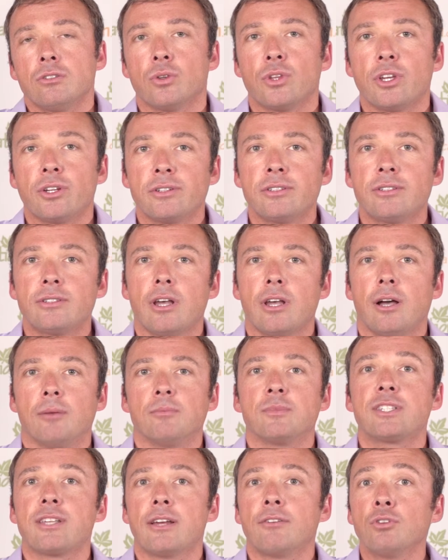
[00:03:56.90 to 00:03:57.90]
So there's
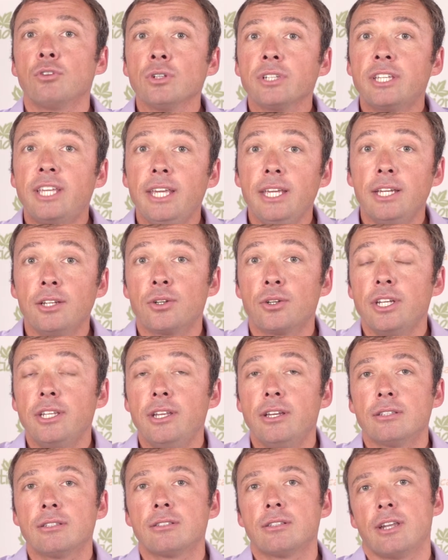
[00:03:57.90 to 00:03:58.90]
several key
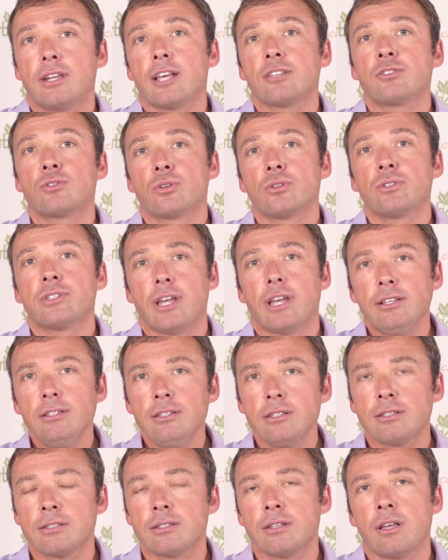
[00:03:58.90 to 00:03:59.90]
ingredients in
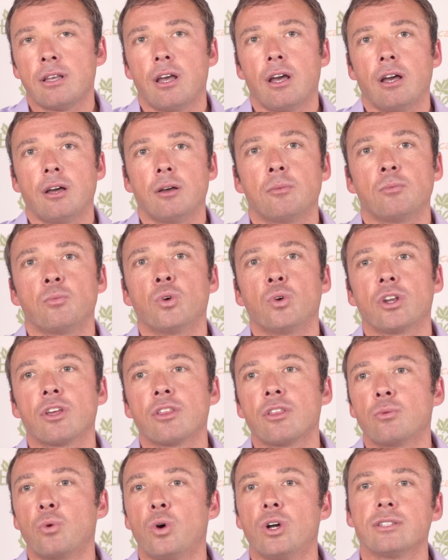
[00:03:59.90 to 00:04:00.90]
EstroSense. One
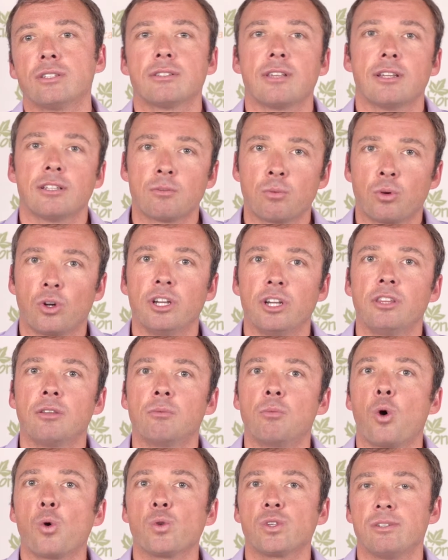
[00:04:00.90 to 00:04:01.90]
of the ones that's probably the
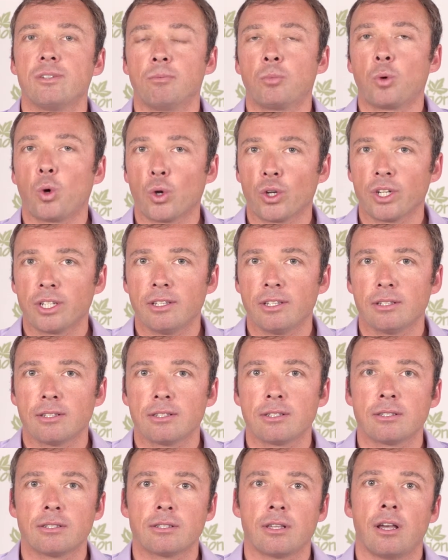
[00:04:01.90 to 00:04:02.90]
most important
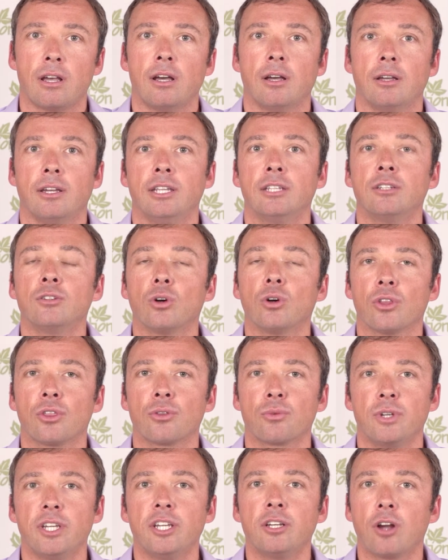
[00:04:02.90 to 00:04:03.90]
is indole
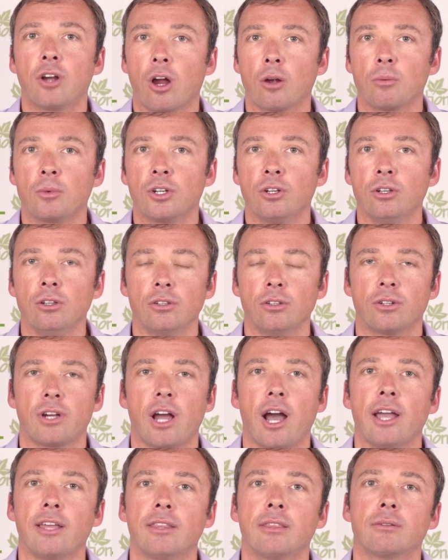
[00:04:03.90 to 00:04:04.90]
3-carbinol, or
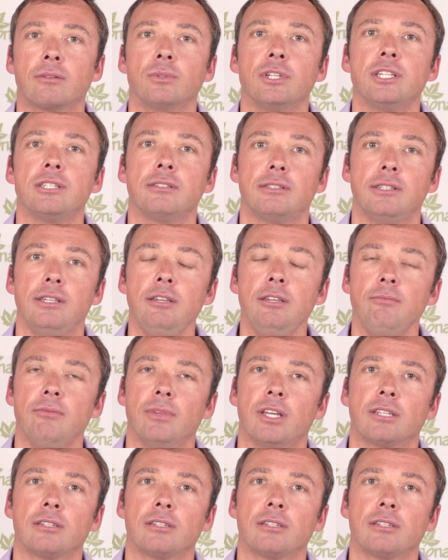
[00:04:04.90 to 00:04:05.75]
I3C.